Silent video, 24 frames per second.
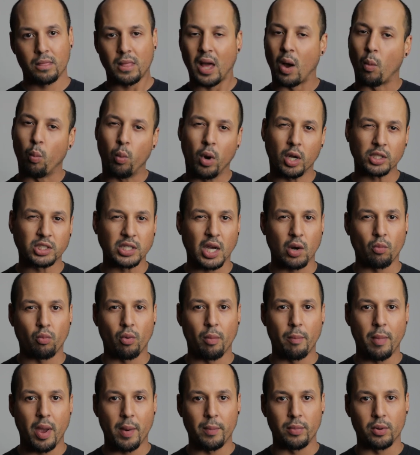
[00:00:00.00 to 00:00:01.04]
I want y'all to
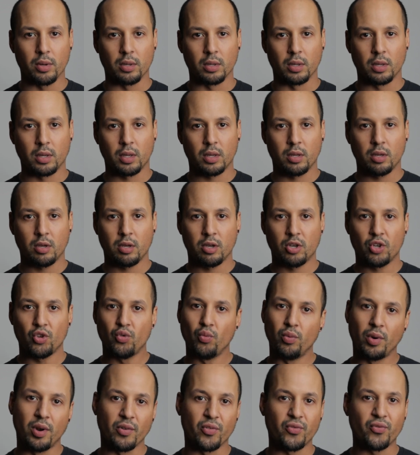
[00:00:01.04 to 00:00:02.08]
remember,
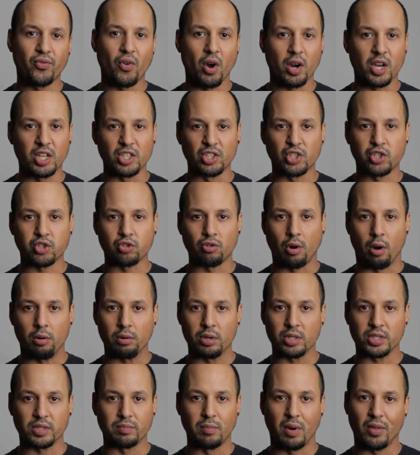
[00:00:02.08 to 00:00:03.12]
you the fucking
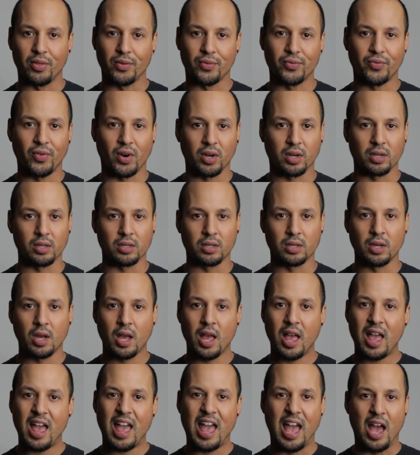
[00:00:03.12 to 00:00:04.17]
strongest motherfucker
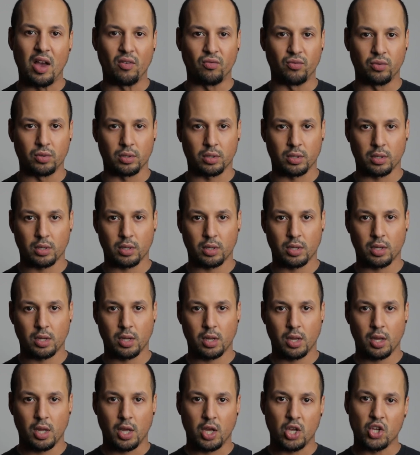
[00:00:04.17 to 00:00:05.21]
ever.
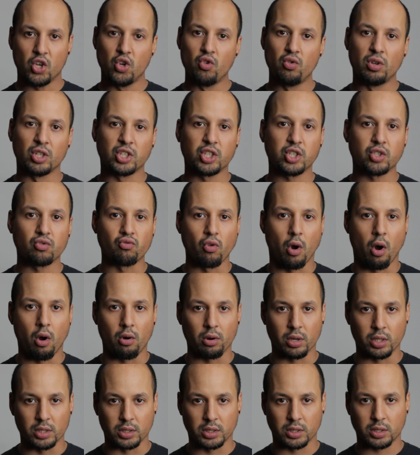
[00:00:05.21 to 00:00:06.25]
You the
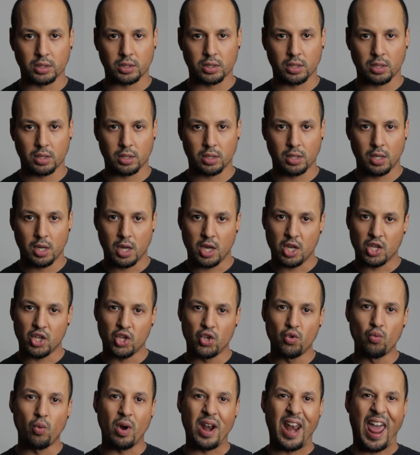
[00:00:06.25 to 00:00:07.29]
strongest.
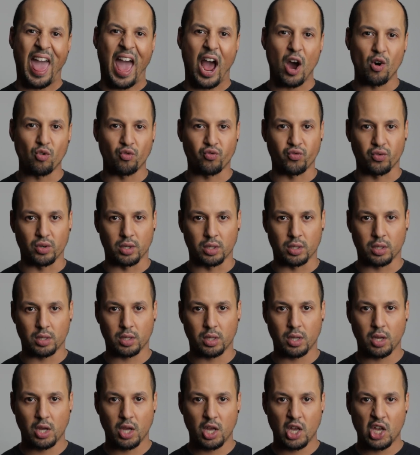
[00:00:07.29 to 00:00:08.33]
You an alpha.
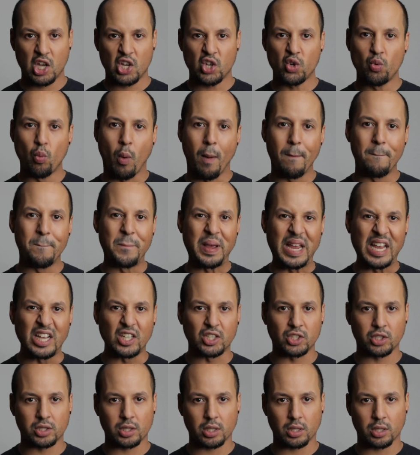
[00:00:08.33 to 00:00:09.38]
You a
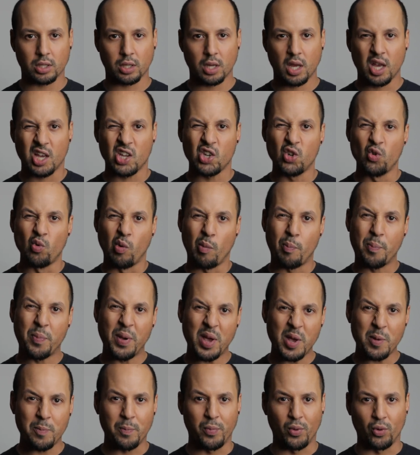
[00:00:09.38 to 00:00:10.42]
beast. You a
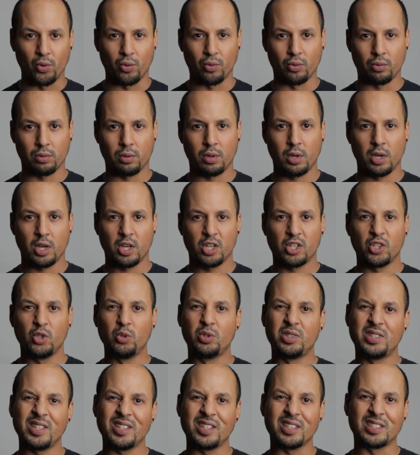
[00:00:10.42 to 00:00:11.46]
pit bull.
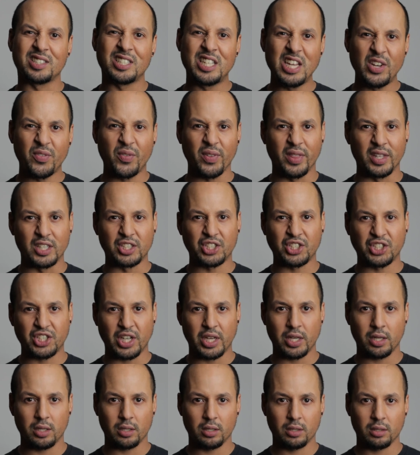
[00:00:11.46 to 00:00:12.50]
You sink your teeth in the
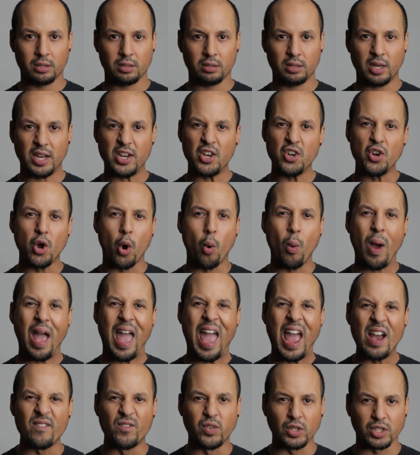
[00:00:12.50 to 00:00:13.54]
shit and you don't
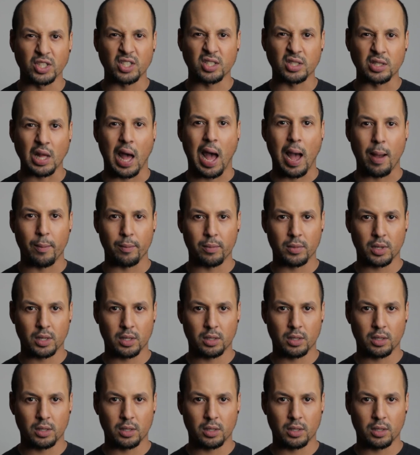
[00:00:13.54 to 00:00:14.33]
ever stop.